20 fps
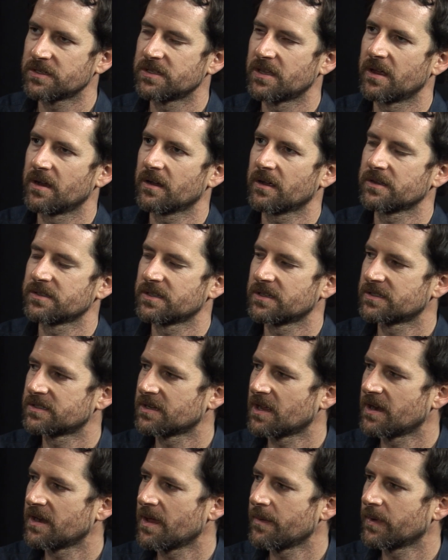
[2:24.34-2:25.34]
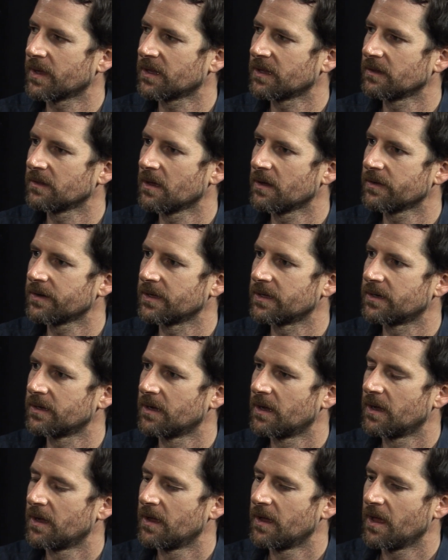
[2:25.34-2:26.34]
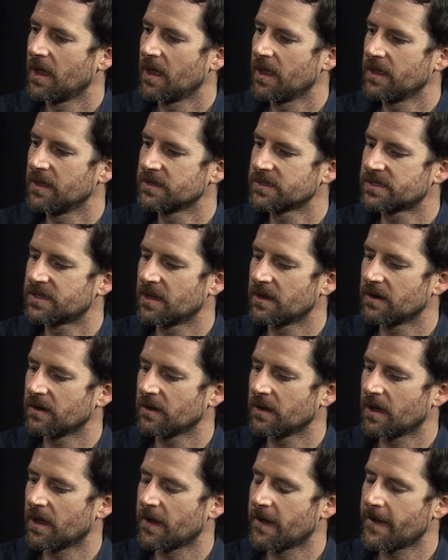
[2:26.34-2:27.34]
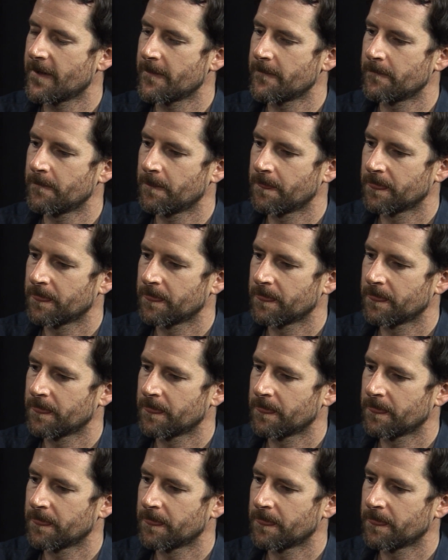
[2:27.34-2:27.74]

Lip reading: there because it's dynamically loaded. Is there a